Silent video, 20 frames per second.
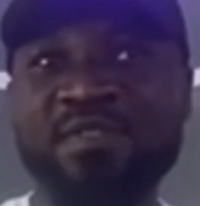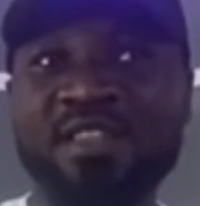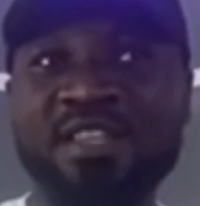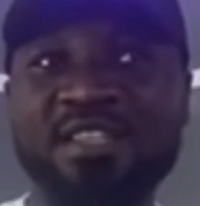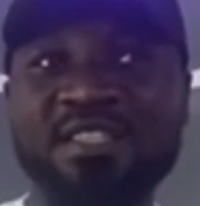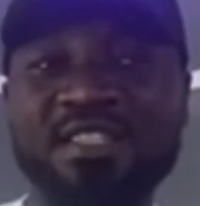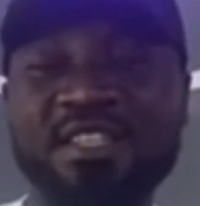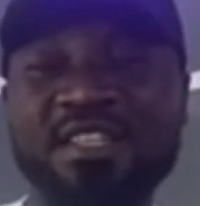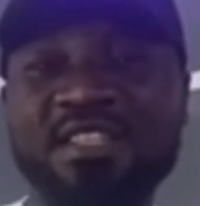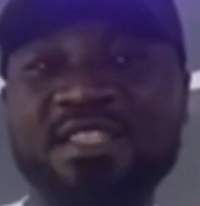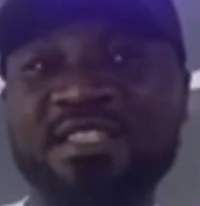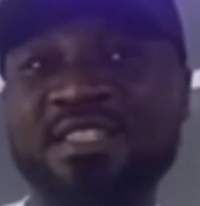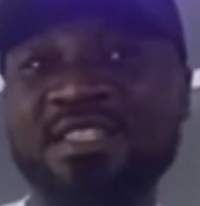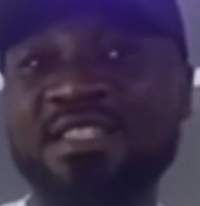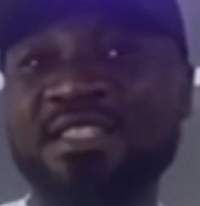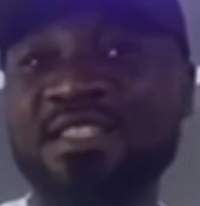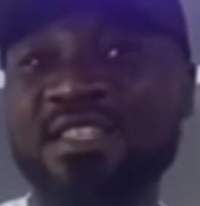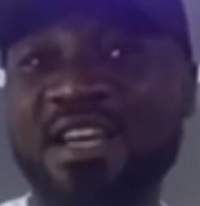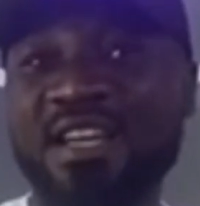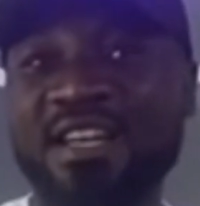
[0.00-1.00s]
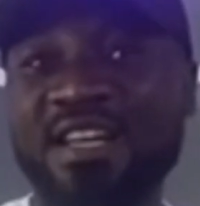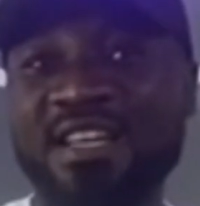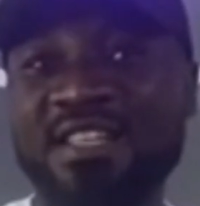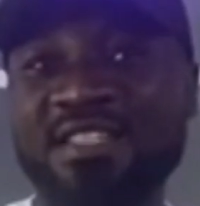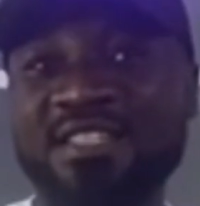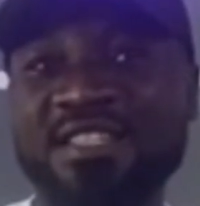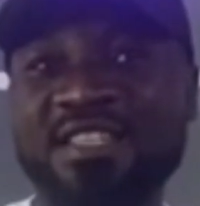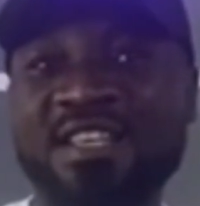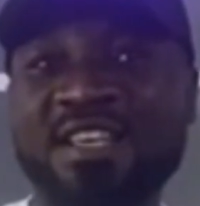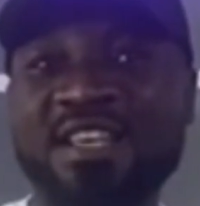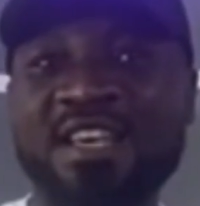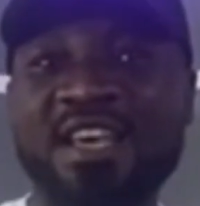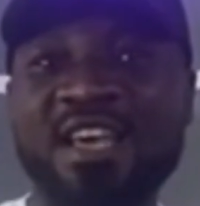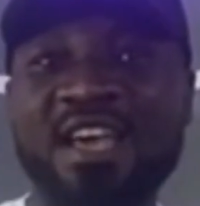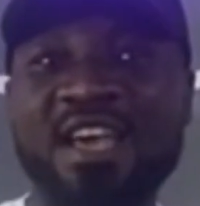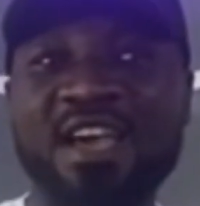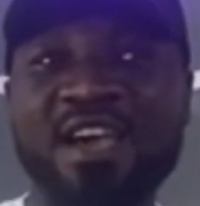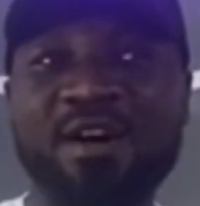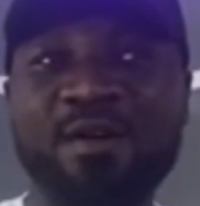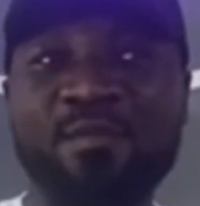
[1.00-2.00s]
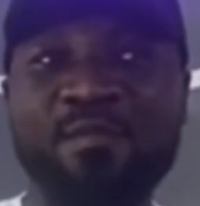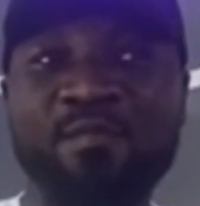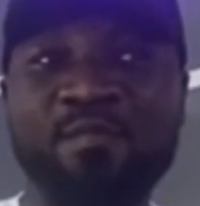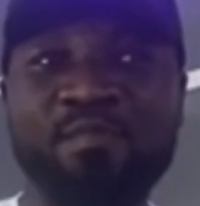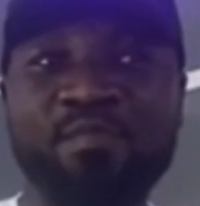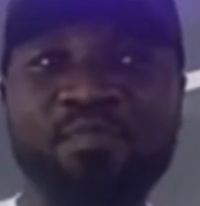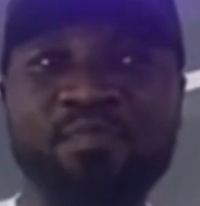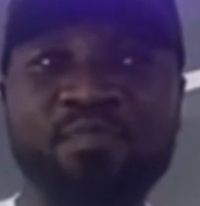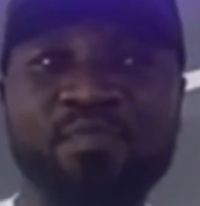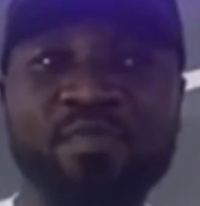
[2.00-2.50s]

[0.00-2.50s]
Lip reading: the statistics are that um,